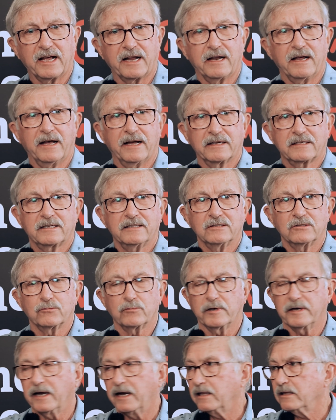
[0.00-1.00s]

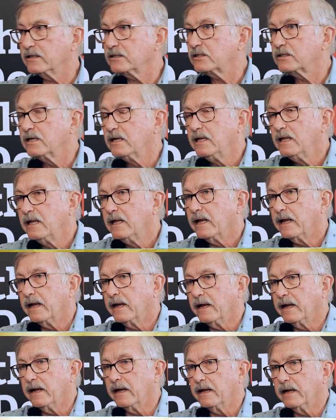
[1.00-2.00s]
AtkinsRéalis,
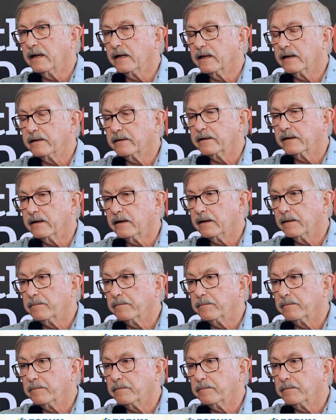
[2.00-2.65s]
and